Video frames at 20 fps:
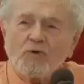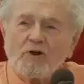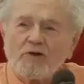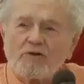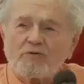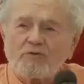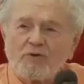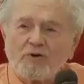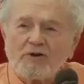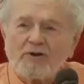
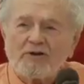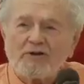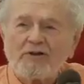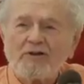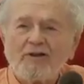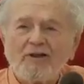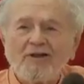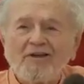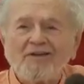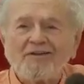wealth to a
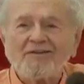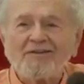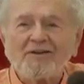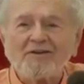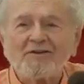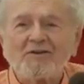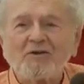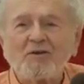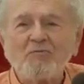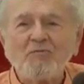
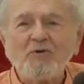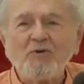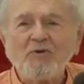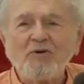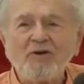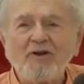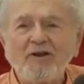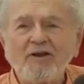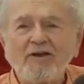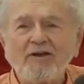little
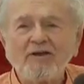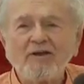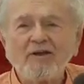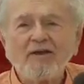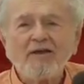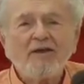community.